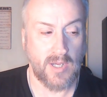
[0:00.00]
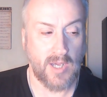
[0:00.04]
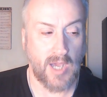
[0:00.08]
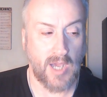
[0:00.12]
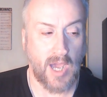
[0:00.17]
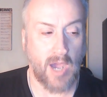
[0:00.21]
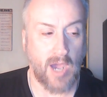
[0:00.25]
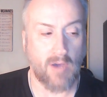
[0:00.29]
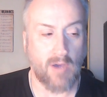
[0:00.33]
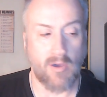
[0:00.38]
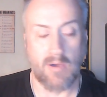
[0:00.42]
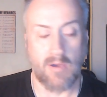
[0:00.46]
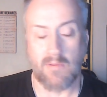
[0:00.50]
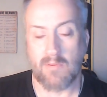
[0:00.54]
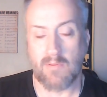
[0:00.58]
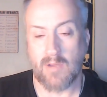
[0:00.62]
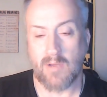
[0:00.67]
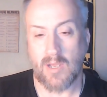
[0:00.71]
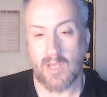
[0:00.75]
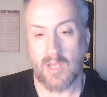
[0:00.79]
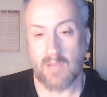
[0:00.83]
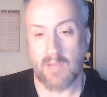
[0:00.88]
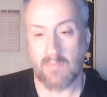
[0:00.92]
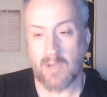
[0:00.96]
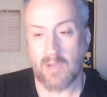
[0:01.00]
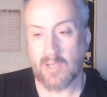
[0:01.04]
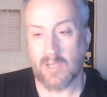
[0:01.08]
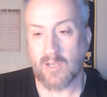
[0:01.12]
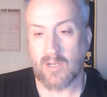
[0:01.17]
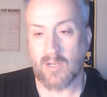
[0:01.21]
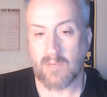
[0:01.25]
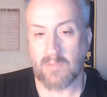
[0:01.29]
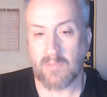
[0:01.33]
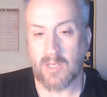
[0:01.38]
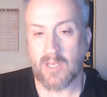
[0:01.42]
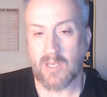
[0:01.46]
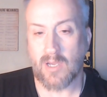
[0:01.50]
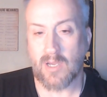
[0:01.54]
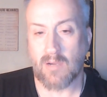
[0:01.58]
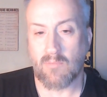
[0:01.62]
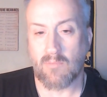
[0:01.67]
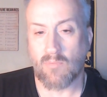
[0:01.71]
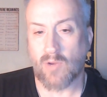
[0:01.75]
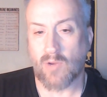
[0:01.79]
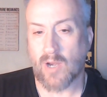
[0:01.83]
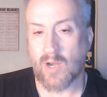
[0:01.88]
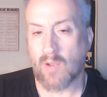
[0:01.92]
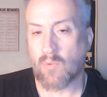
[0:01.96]
How am I going to
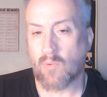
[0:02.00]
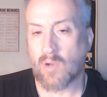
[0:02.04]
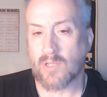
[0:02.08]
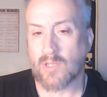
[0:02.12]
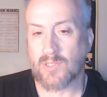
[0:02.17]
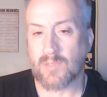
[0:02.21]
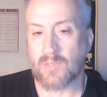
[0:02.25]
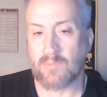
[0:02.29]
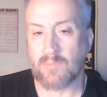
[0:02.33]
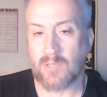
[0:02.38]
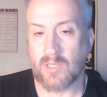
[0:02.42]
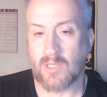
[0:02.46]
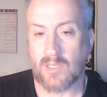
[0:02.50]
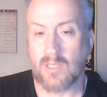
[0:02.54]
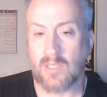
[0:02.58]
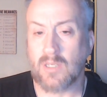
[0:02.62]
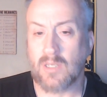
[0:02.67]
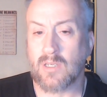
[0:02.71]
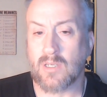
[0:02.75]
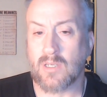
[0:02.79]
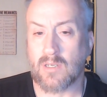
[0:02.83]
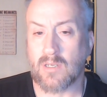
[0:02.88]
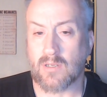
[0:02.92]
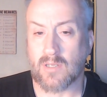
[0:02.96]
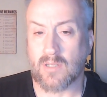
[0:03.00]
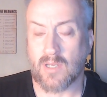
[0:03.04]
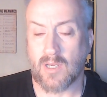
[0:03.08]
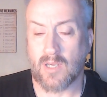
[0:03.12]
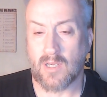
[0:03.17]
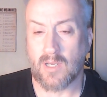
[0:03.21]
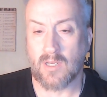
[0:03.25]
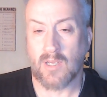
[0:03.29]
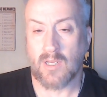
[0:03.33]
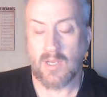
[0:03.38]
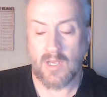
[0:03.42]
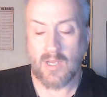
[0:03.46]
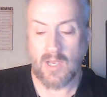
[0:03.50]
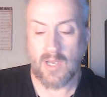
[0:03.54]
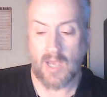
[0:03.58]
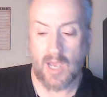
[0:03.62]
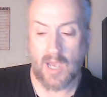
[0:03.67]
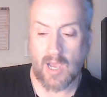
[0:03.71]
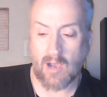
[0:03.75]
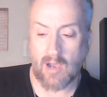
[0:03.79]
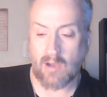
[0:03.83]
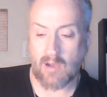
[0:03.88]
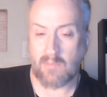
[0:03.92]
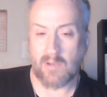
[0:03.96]
become what I want to be? Okay,
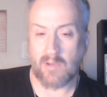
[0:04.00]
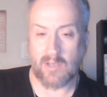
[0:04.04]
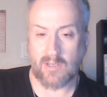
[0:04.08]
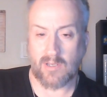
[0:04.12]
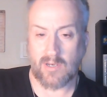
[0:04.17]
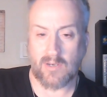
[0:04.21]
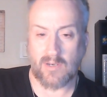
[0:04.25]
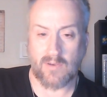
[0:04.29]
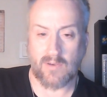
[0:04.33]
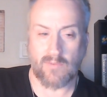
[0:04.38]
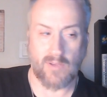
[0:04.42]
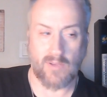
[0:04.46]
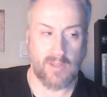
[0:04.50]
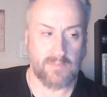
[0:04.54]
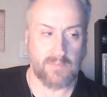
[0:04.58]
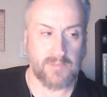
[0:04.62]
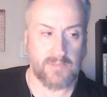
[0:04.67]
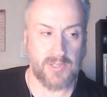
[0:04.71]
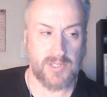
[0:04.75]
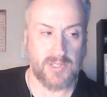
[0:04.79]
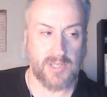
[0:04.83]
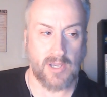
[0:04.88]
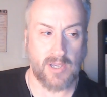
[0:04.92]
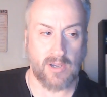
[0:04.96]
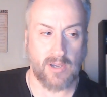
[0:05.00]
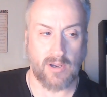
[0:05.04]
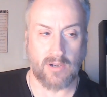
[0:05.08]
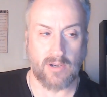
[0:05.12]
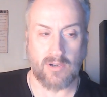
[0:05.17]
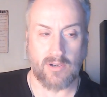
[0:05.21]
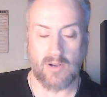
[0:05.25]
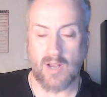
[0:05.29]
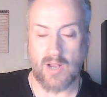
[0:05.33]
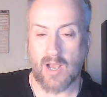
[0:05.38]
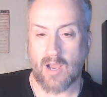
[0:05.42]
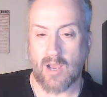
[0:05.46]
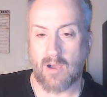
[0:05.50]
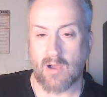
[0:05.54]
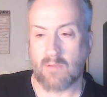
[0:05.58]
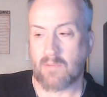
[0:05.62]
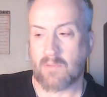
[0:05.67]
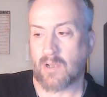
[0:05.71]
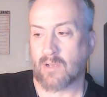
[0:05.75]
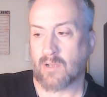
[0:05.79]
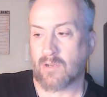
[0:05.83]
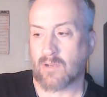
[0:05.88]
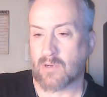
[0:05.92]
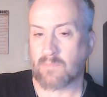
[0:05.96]
how am I going to develop this character? How am
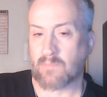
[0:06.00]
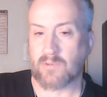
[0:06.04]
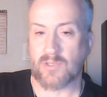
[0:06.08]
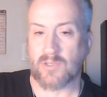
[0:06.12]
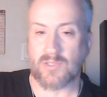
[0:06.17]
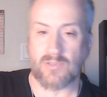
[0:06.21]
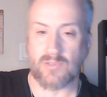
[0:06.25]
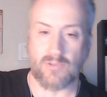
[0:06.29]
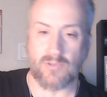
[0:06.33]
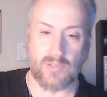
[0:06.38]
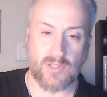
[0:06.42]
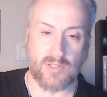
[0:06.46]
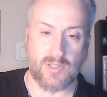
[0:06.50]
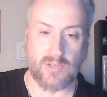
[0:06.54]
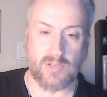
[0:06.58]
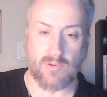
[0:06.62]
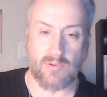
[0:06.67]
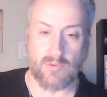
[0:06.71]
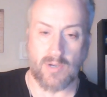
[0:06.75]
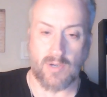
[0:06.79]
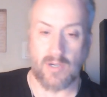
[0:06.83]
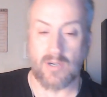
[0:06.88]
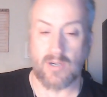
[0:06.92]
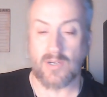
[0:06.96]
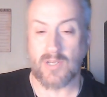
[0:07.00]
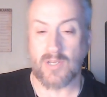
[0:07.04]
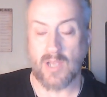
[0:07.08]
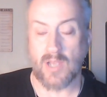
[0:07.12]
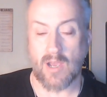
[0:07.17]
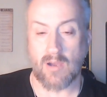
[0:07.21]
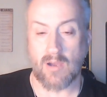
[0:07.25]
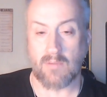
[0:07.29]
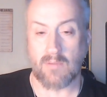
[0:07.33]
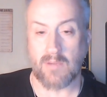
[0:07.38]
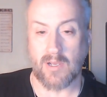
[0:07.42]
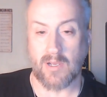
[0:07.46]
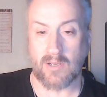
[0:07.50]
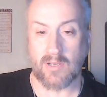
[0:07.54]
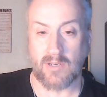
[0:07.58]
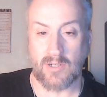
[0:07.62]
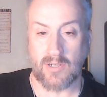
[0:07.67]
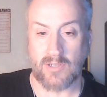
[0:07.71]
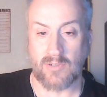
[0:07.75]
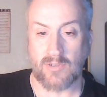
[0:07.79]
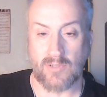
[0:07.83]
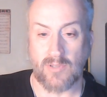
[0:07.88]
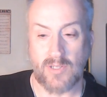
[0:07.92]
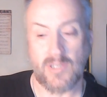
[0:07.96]
I going to pursue these careers? How am I going
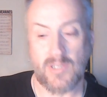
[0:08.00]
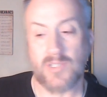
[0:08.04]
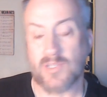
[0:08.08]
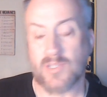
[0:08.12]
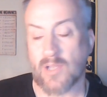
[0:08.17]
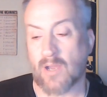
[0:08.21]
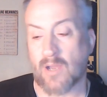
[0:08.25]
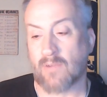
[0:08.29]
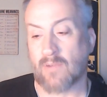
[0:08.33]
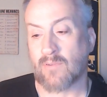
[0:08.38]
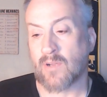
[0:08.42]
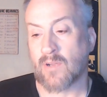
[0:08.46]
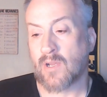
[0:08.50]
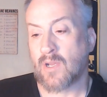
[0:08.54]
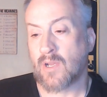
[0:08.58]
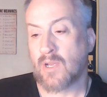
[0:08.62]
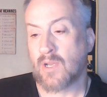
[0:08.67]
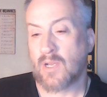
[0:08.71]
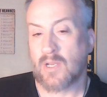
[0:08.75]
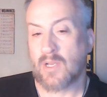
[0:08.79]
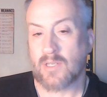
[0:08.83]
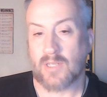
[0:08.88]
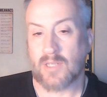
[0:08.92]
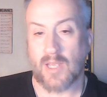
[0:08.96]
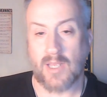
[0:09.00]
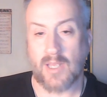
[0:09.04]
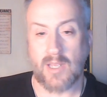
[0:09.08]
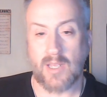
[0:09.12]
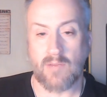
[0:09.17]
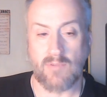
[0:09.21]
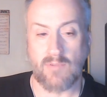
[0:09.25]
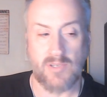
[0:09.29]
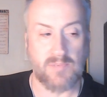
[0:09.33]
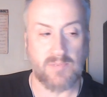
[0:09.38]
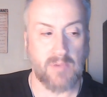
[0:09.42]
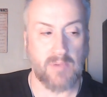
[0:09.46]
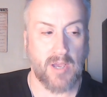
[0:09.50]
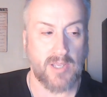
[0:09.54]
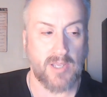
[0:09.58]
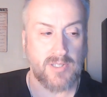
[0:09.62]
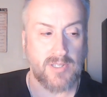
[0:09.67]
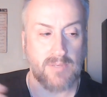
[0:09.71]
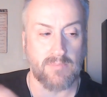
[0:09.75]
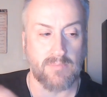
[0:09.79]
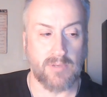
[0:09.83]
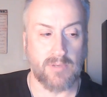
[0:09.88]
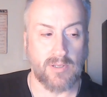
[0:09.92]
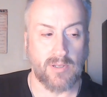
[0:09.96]
to do this stuff? Taking
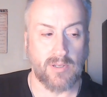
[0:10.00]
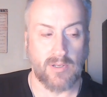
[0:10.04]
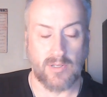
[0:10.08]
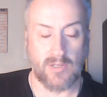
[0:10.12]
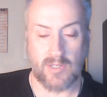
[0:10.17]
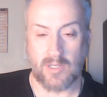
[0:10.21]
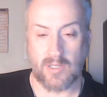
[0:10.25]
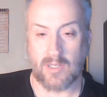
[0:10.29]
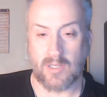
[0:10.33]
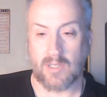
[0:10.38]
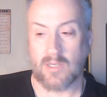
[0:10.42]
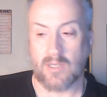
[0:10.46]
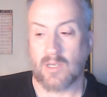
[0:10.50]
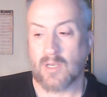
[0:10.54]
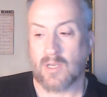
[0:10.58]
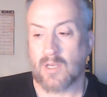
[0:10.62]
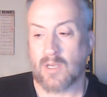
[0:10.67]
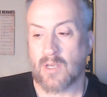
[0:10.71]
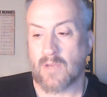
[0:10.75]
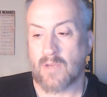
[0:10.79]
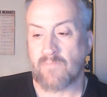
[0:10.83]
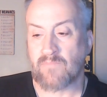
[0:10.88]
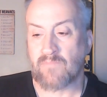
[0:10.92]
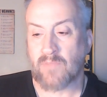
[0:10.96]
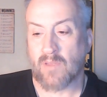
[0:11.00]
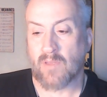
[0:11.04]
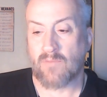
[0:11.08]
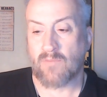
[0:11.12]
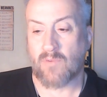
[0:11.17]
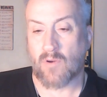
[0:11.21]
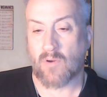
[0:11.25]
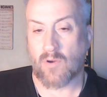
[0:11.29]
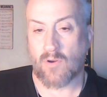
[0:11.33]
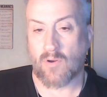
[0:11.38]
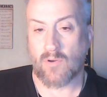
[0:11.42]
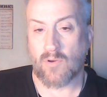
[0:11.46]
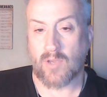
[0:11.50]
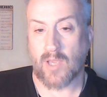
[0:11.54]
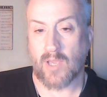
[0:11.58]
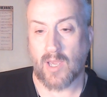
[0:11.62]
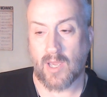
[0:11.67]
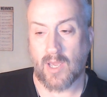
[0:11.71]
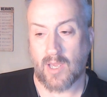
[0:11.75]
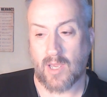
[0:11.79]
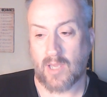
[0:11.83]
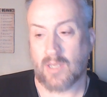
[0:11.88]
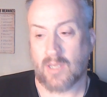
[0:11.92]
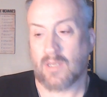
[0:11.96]
responsibility for,
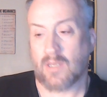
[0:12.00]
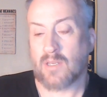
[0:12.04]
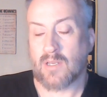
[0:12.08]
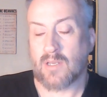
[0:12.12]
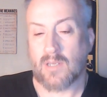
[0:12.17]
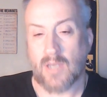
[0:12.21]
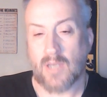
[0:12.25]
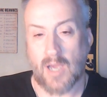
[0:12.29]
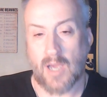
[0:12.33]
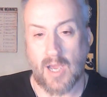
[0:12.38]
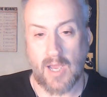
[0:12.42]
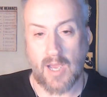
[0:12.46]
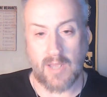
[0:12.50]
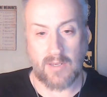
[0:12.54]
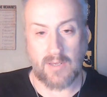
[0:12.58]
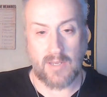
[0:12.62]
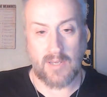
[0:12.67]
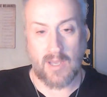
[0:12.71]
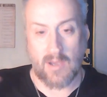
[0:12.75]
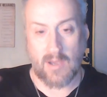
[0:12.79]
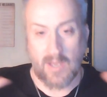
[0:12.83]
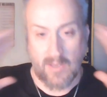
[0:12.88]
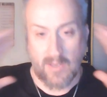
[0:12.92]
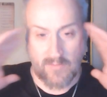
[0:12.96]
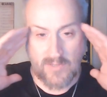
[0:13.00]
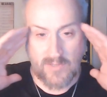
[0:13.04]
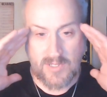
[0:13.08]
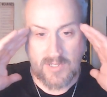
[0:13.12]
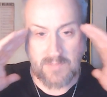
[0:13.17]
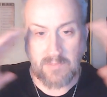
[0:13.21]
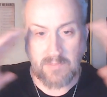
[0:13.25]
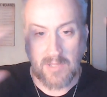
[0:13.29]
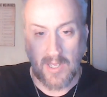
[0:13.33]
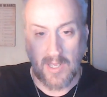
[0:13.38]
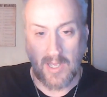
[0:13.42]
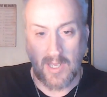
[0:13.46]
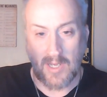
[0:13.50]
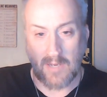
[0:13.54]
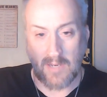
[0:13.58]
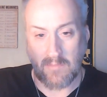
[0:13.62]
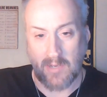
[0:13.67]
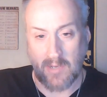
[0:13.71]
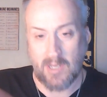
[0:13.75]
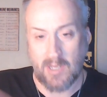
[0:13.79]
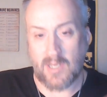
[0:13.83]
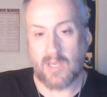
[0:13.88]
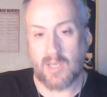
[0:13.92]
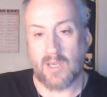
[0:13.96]
okay, I now have this plan in
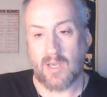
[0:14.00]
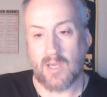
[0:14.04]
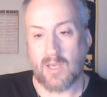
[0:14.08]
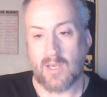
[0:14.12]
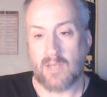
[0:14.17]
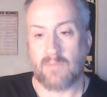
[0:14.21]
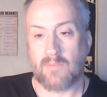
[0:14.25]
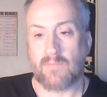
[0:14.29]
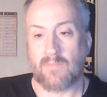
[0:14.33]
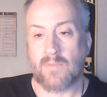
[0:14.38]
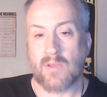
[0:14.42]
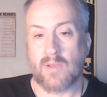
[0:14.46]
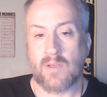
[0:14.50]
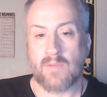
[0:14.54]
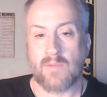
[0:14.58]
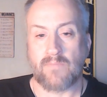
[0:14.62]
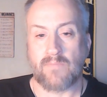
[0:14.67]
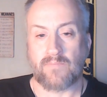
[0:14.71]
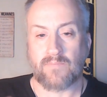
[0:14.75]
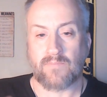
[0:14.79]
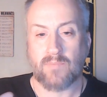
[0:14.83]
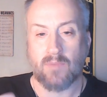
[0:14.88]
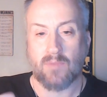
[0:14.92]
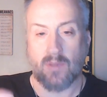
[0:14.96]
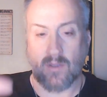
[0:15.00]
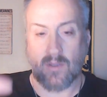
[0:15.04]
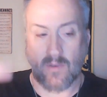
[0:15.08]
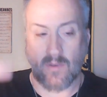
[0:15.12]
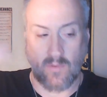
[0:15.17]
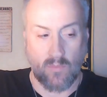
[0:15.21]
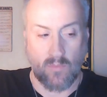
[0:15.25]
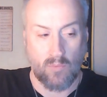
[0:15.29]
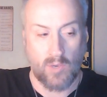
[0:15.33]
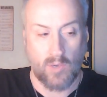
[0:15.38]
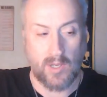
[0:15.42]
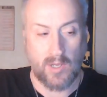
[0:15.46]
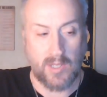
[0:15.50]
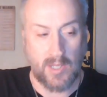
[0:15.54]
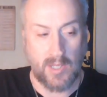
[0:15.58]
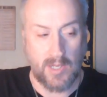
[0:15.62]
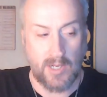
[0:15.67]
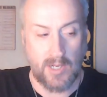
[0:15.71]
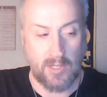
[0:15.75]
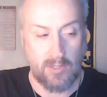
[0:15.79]
my head. What can I